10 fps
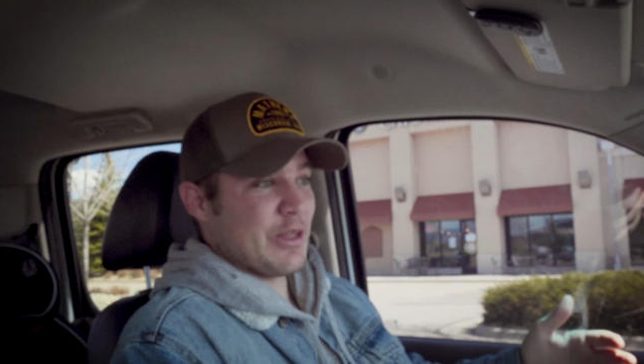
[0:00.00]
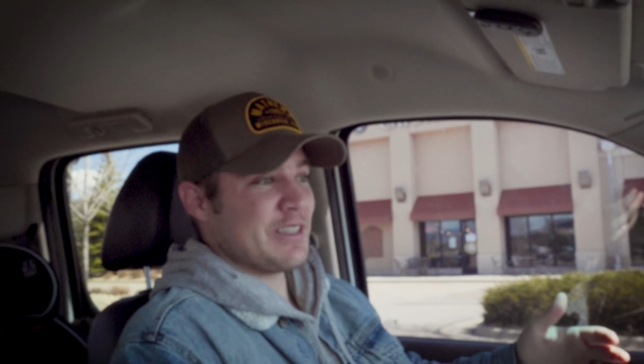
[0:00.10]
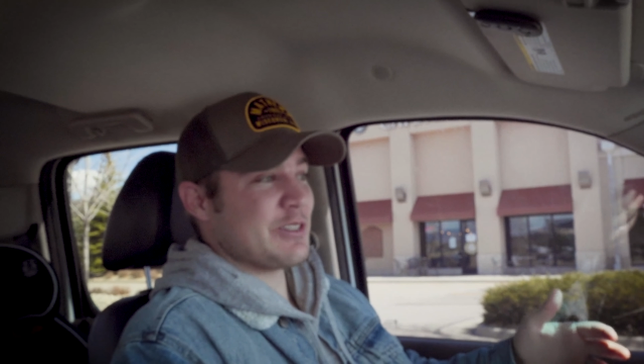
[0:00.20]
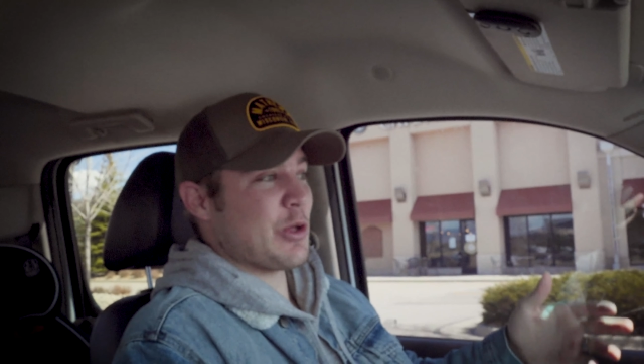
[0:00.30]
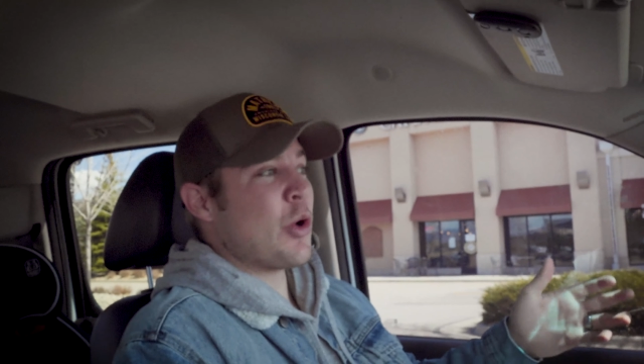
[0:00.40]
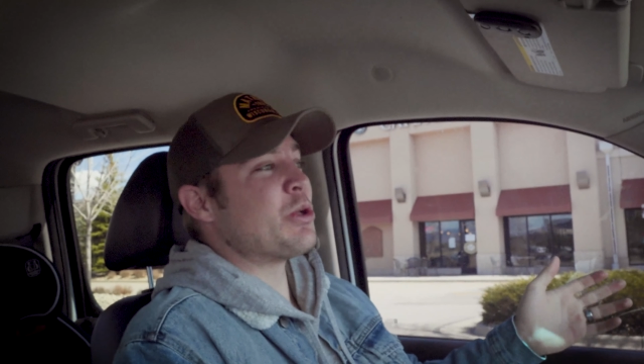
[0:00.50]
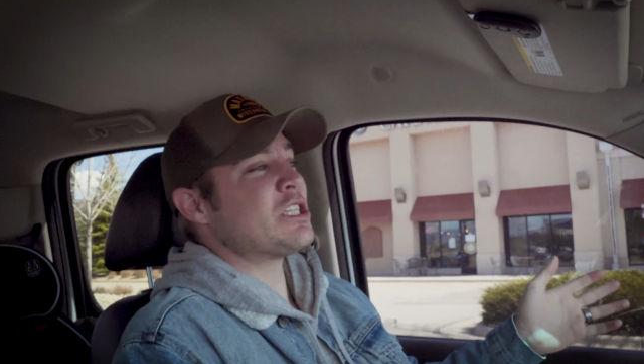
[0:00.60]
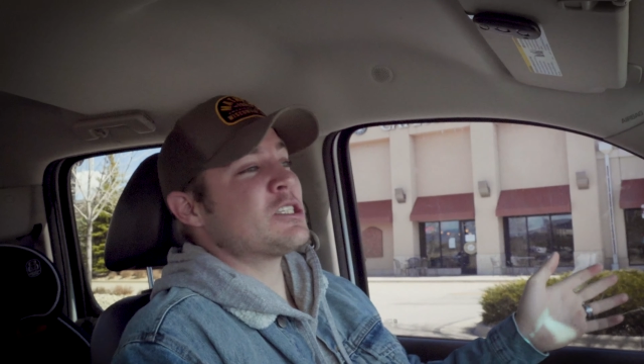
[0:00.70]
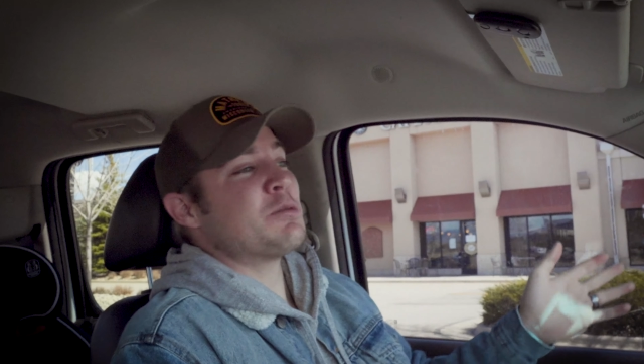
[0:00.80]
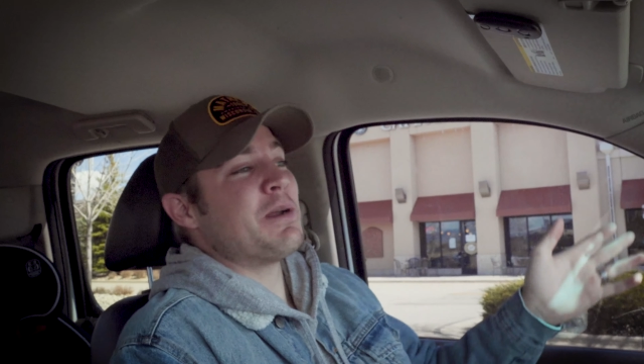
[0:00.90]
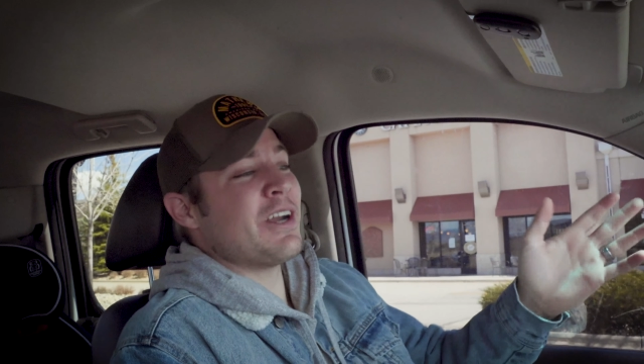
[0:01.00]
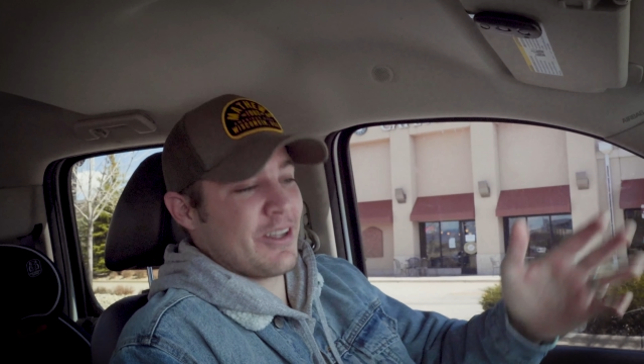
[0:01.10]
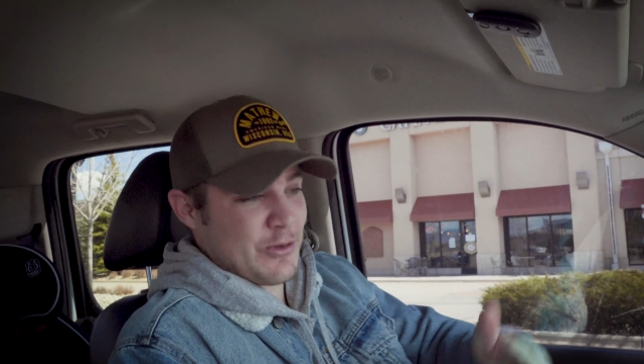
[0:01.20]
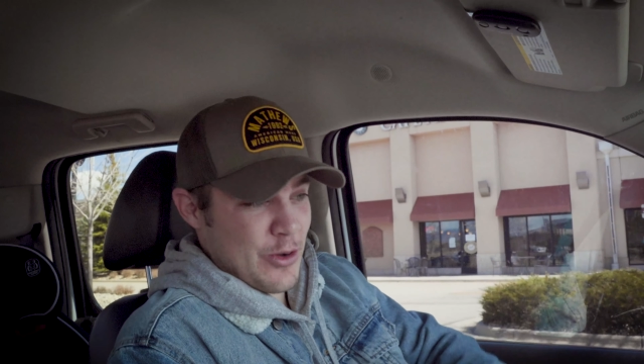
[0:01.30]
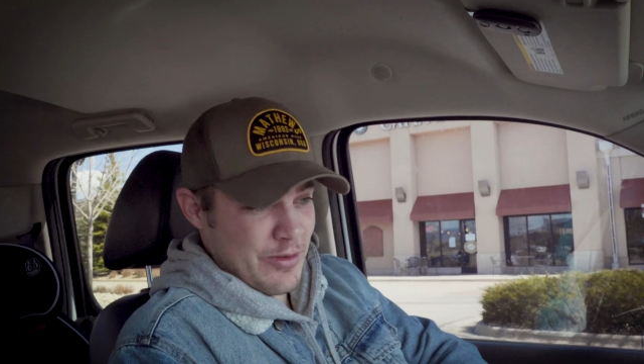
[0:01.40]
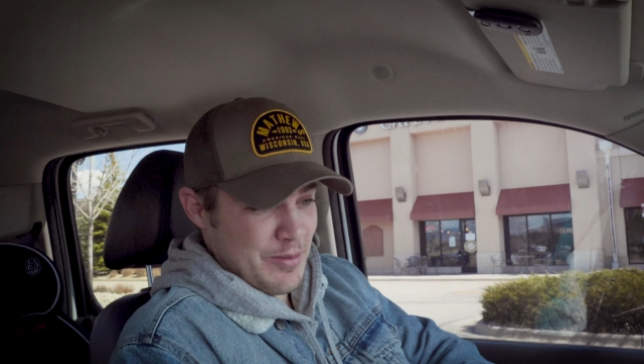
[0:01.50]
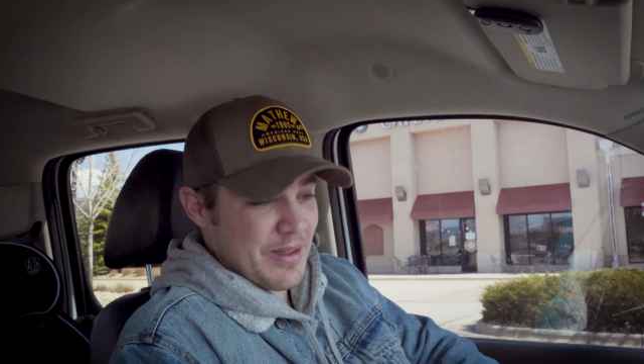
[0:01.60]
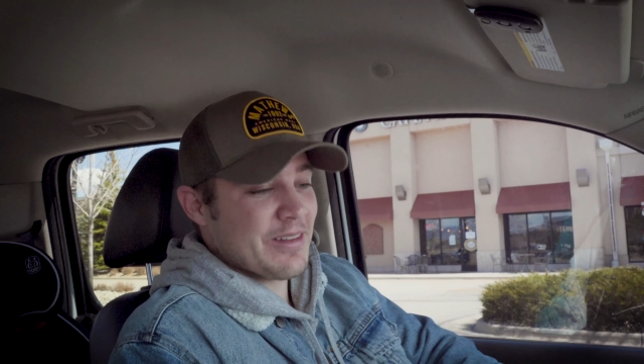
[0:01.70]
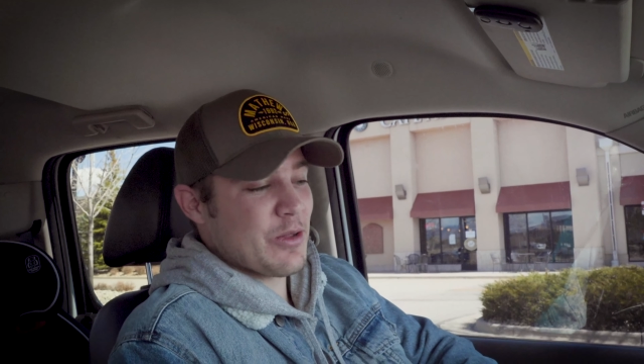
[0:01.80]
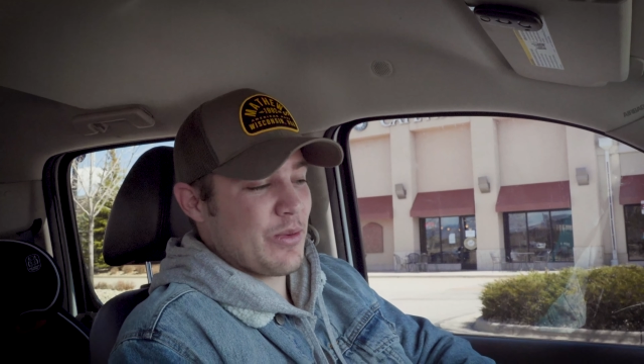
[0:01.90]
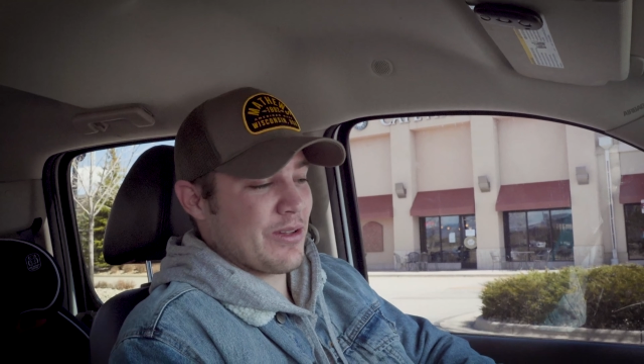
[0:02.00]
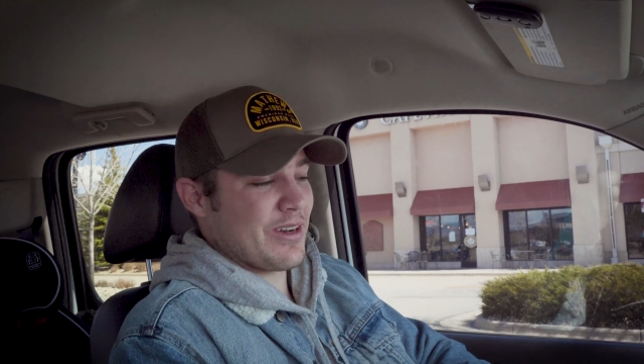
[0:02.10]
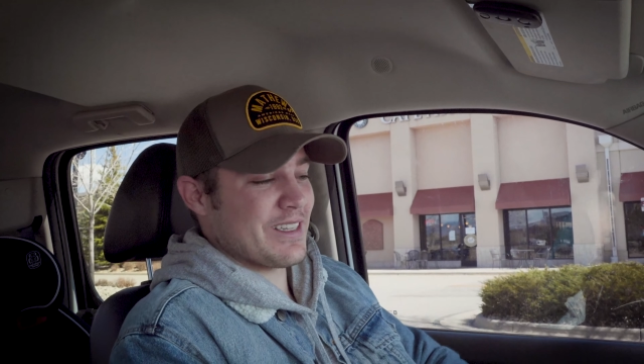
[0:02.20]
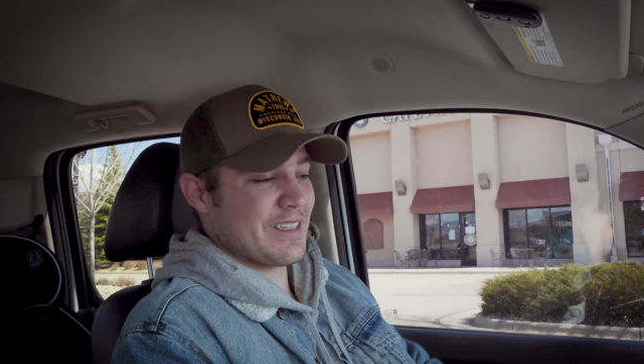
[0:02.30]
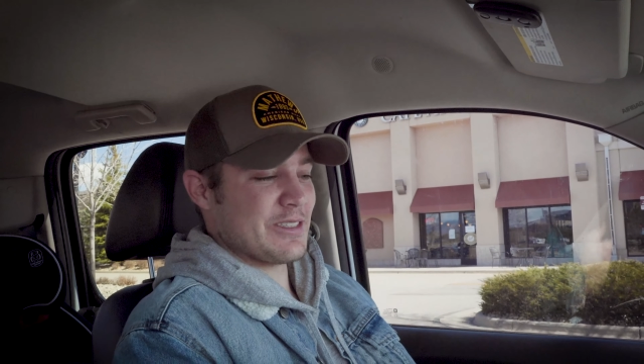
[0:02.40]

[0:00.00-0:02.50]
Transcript: it says the Holy Spirit drove him into the wilderness.